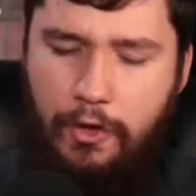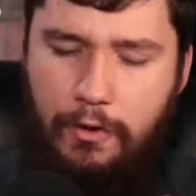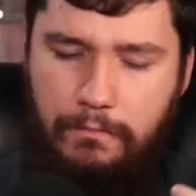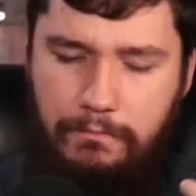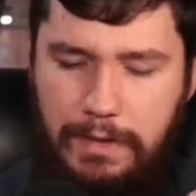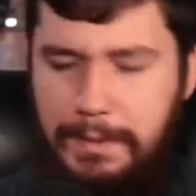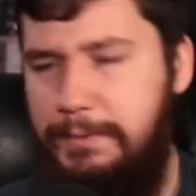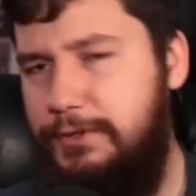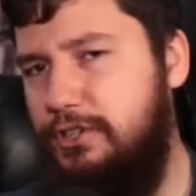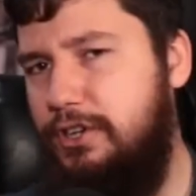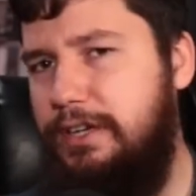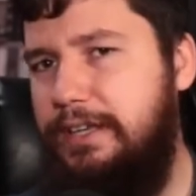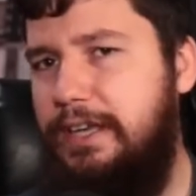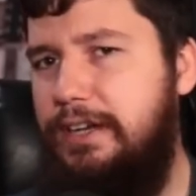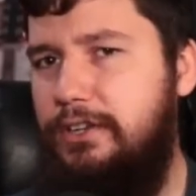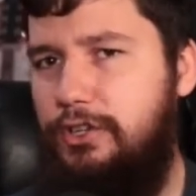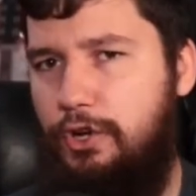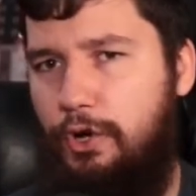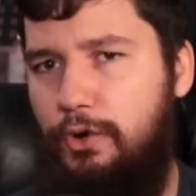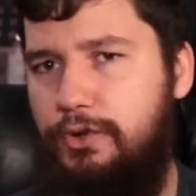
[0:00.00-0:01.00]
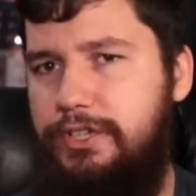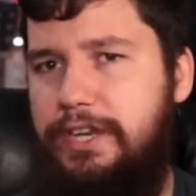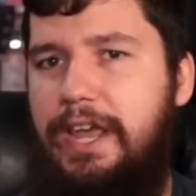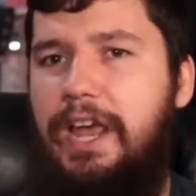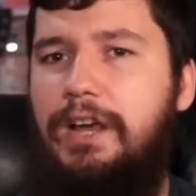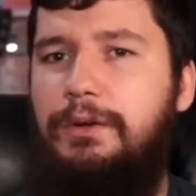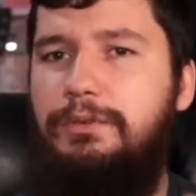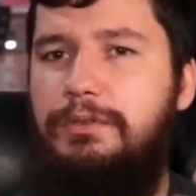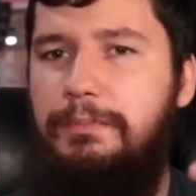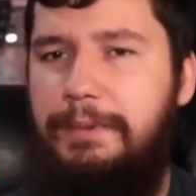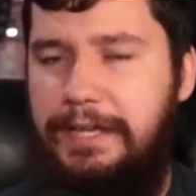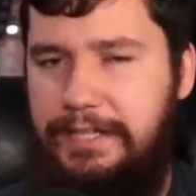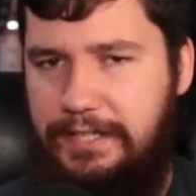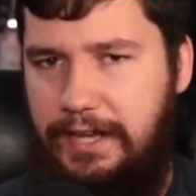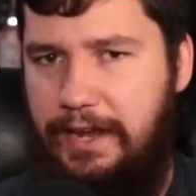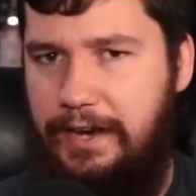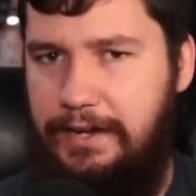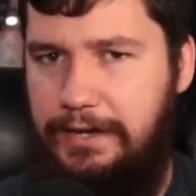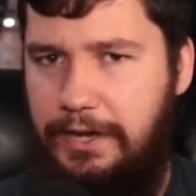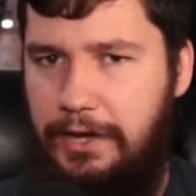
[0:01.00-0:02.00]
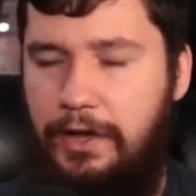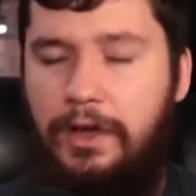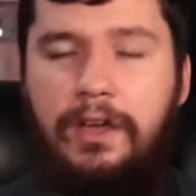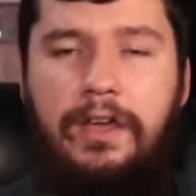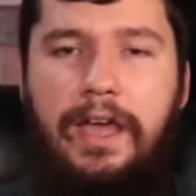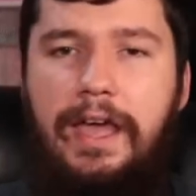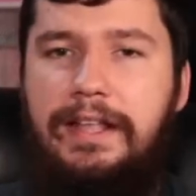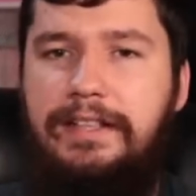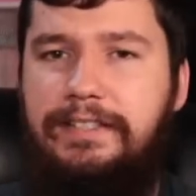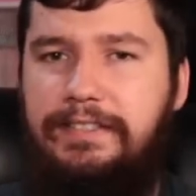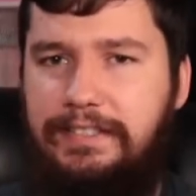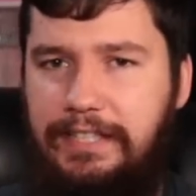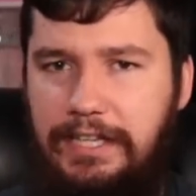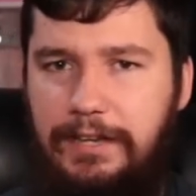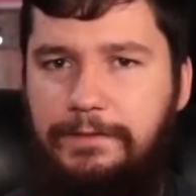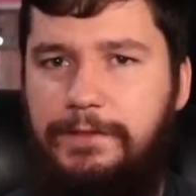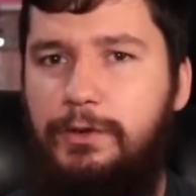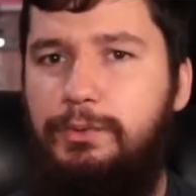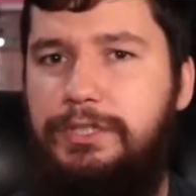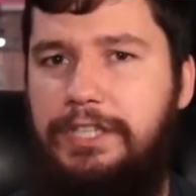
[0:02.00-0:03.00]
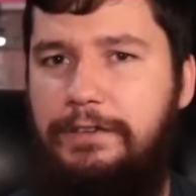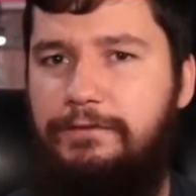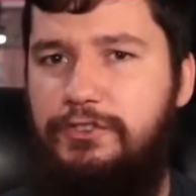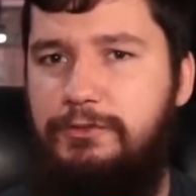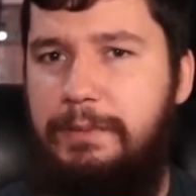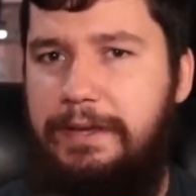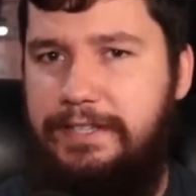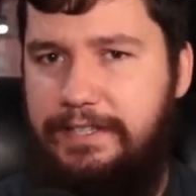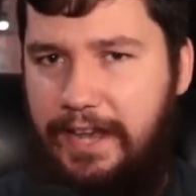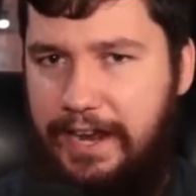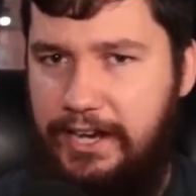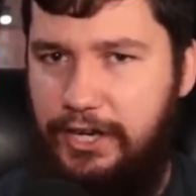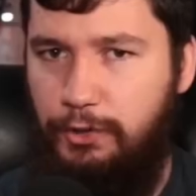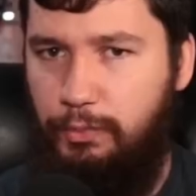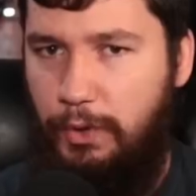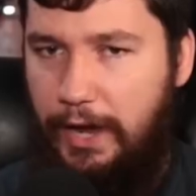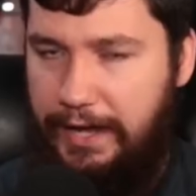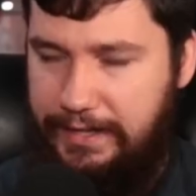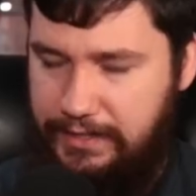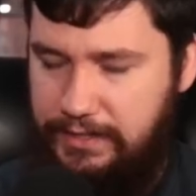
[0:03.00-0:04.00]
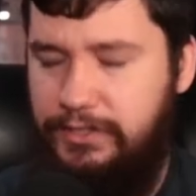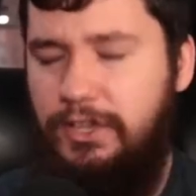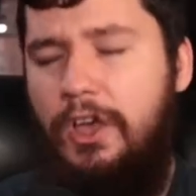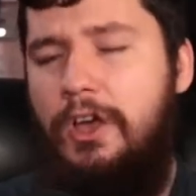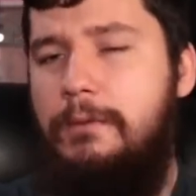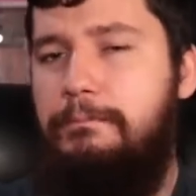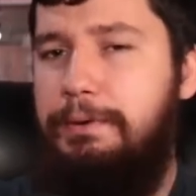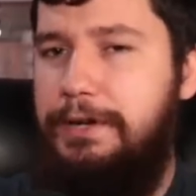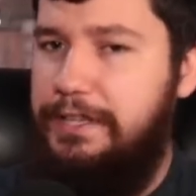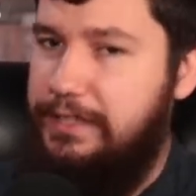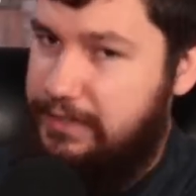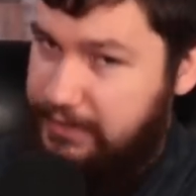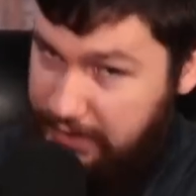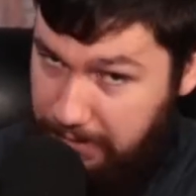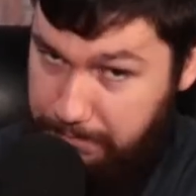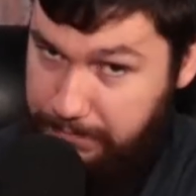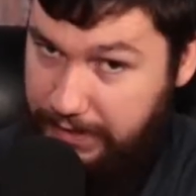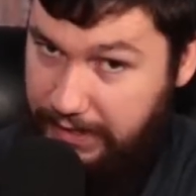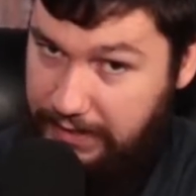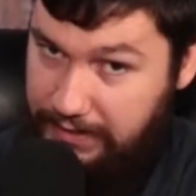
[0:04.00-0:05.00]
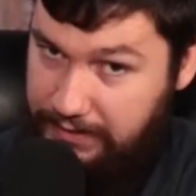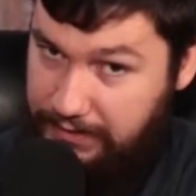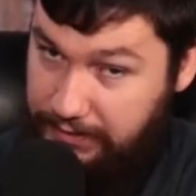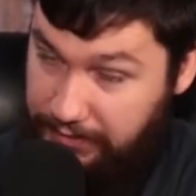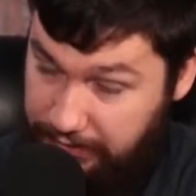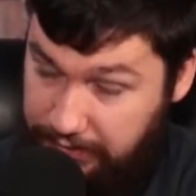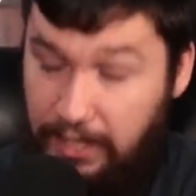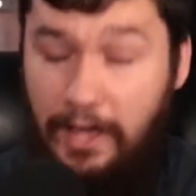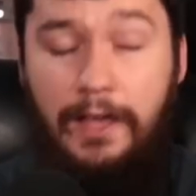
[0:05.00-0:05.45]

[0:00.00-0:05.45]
maybe try to get in contact with the maintainer and see if they'll give you maintainer rights. But in some cases,